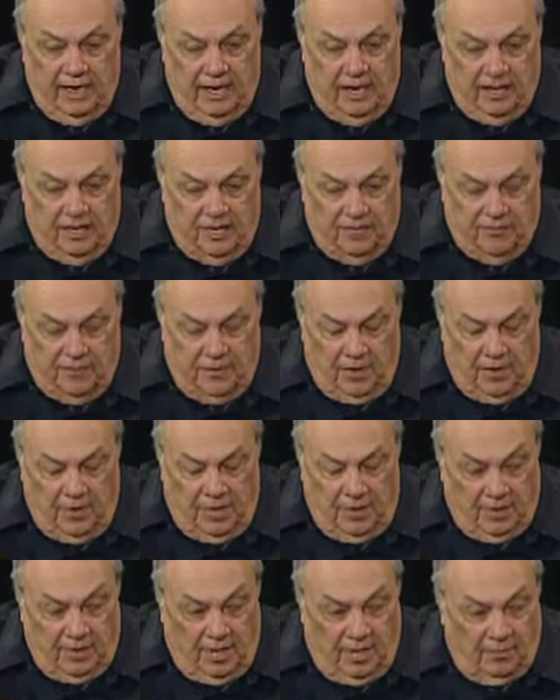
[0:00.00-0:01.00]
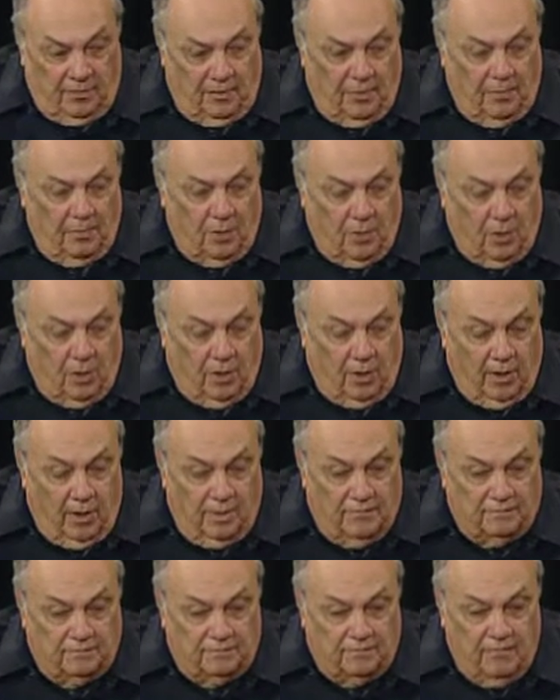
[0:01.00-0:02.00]
I could feel the top of the bar.
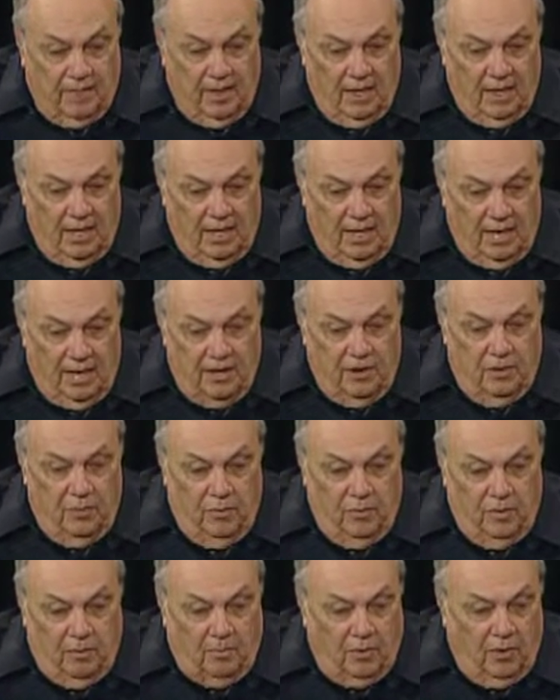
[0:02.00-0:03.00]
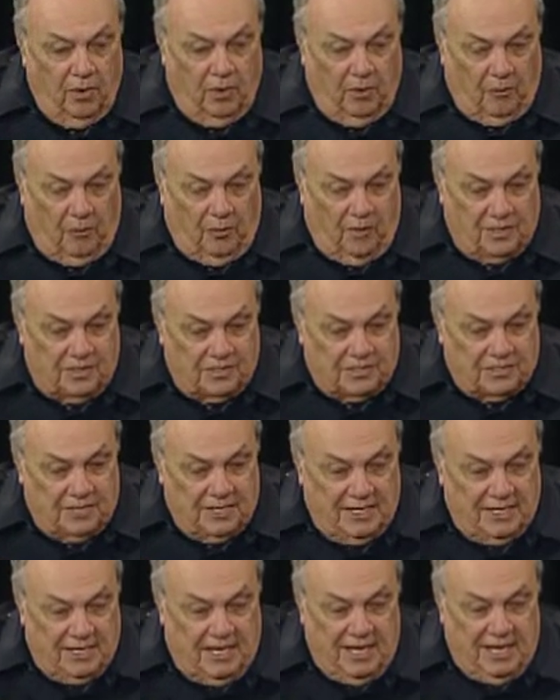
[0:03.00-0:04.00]
I knew what a bar was.
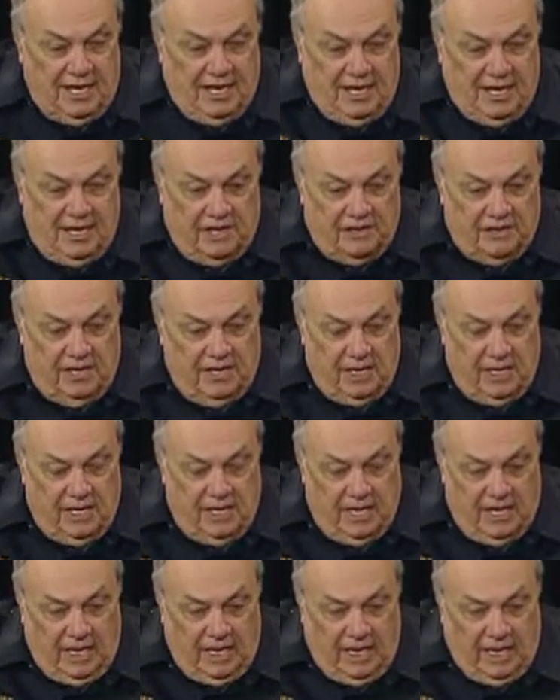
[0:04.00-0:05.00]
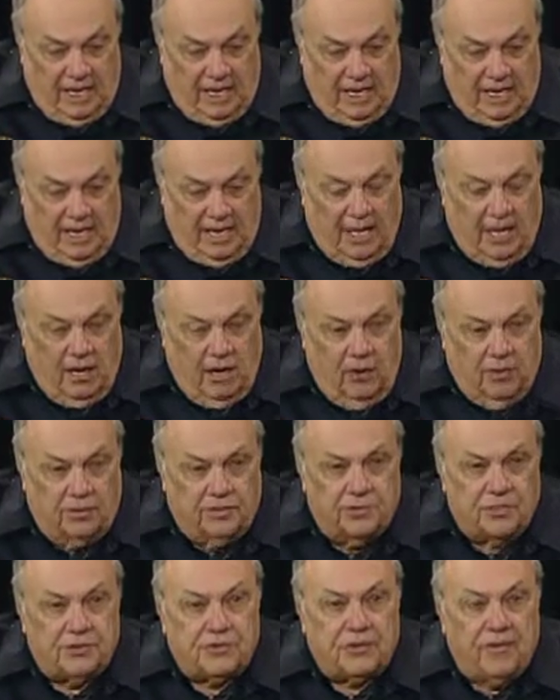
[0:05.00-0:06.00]
And I looked
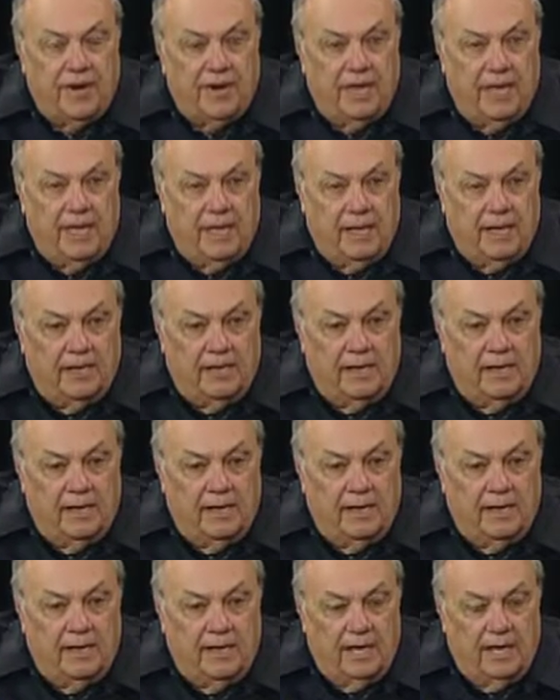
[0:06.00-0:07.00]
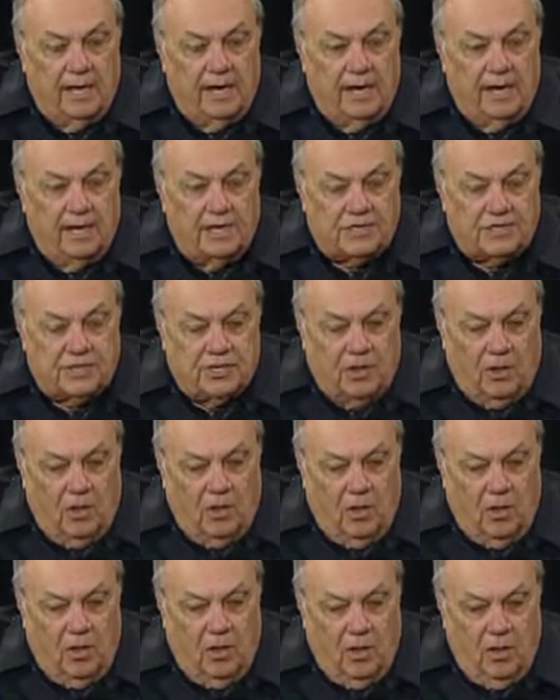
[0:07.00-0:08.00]
straight ahead, and I
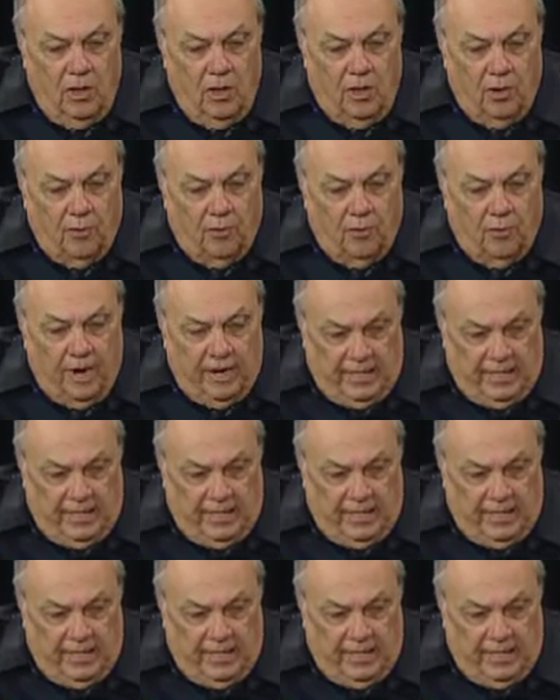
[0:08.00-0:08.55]
saw red